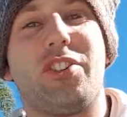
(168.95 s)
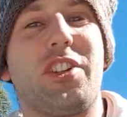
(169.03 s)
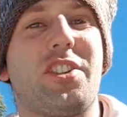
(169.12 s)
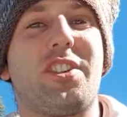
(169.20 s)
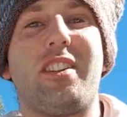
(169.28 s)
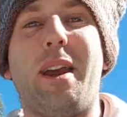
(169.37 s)

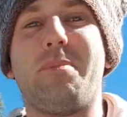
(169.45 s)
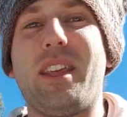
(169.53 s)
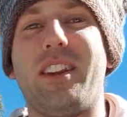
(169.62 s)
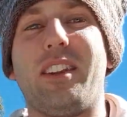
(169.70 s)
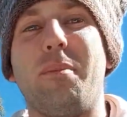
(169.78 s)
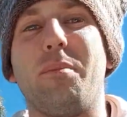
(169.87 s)
Just slap
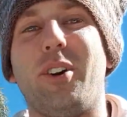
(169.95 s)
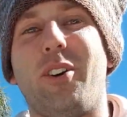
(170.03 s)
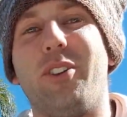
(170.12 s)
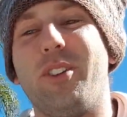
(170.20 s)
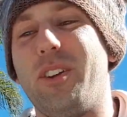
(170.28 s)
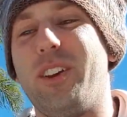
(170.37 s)
that number
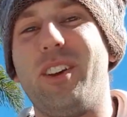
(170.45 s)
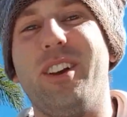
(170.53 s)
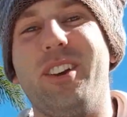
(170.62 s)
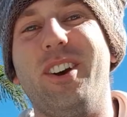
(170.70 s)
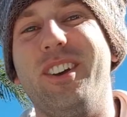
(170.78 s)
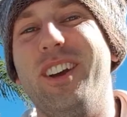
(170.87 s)
on
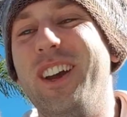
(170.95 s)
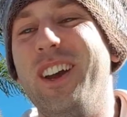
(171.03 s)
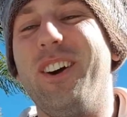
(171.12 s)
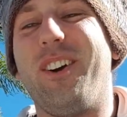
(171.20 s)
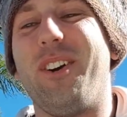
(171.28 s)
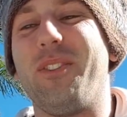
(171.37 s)
the
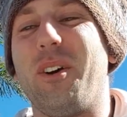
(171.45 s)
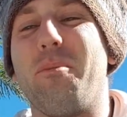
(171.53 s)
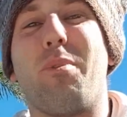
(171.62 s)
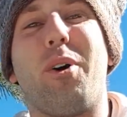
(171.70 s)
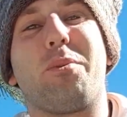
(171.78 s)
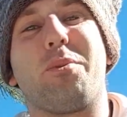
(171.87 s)
on the
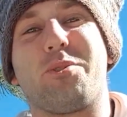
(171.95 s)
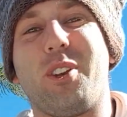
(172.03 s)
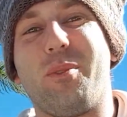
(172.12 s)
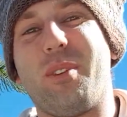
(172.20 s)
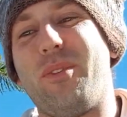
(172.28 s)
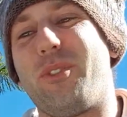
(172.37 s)
bottle,
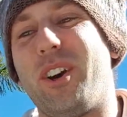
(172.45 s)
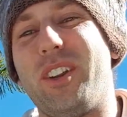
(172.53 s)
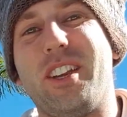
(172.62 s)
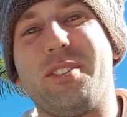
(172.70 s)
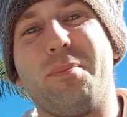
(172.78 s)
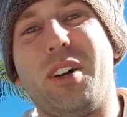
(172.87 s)
so we've got
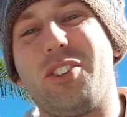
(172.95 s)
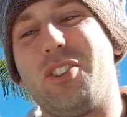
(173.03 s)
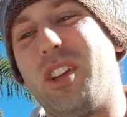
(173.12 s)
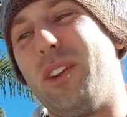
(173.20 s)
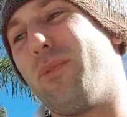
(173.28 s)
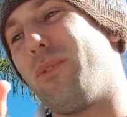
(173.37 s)
as much
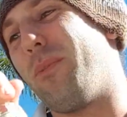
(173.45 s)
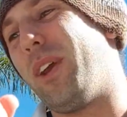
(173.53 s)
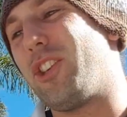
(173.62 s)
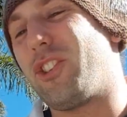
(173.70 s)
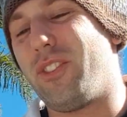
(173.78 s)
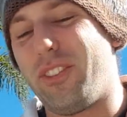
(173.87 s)

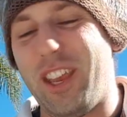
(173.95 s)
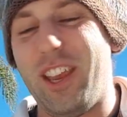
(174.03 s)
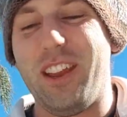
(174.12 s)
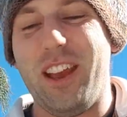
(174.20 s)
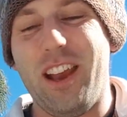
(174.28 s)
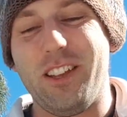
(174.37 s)
information
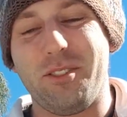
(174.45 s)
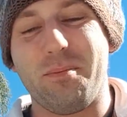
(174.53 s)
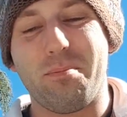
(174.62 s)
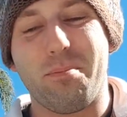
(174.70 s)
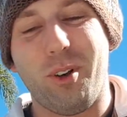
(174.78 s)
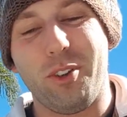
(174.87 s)
there as
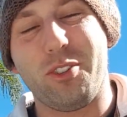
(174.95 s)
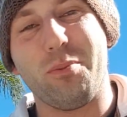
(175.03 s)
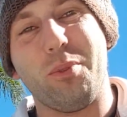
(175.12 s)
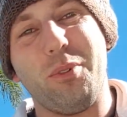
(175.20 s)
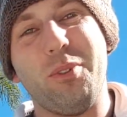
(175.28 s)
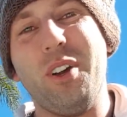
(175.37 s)

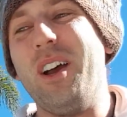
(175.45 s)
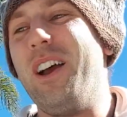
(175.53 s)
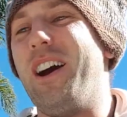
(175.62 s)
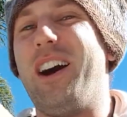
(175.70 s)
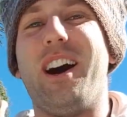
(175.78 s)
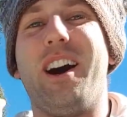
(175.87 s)
possible.
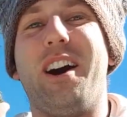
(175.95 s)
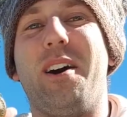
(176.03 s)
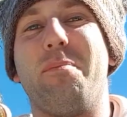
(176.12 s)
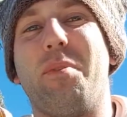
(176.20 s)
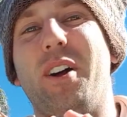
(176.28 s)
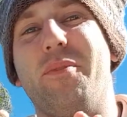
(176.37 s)

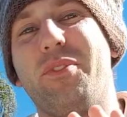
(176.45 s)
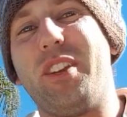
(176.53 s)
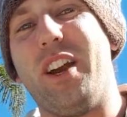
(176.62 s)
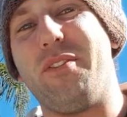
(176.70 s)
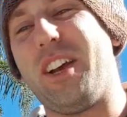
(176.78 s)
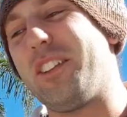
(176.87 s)
But
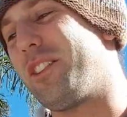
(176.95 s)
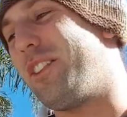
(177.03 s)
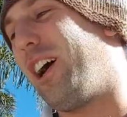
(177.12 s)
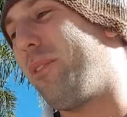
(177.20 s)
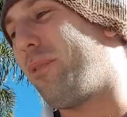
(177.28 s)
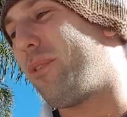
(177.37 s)
yeah, that's
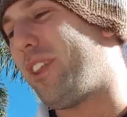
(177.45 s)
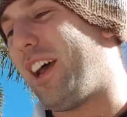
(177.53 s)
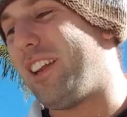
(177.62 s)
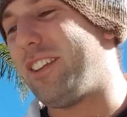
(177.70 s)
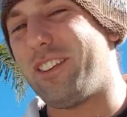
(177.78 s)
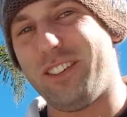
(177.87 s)
enough of
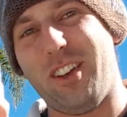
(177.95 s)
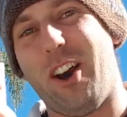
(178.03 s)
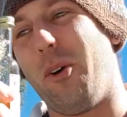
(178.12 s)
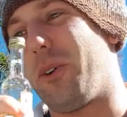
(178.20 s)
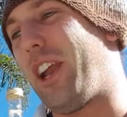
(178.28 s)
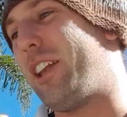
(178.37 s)
that.
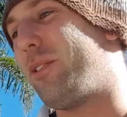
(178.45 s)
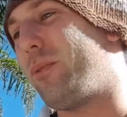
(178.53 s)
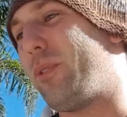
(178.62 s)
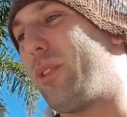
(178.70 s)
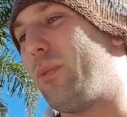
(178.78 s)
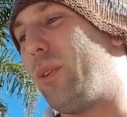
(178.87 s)
I'll get on
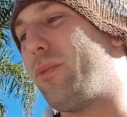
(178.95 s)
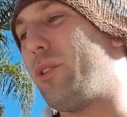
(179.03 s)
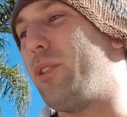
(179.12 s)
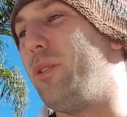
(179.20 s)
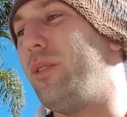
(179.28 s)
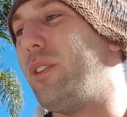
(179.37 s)
with the
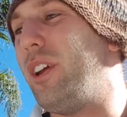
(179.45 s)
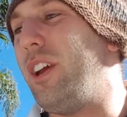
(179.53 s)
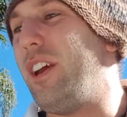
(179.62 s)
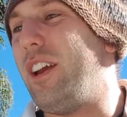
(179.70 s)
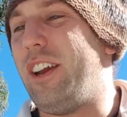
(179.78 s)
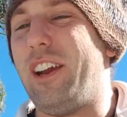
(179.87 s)
review,
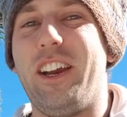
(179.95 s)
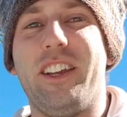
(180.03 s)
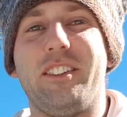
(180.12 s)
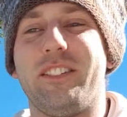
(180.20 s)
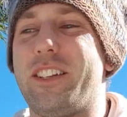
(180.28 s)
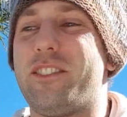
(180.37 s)

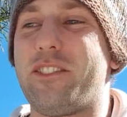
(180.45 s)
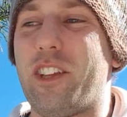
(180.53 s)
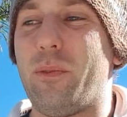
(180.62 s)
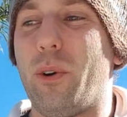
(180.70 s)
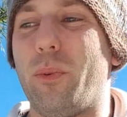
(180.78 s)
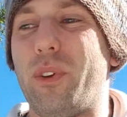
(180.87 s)
and let's see
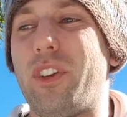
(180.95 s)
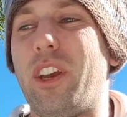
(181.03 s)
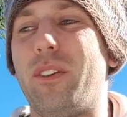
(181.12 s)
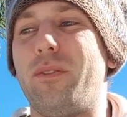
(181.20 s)
what we get.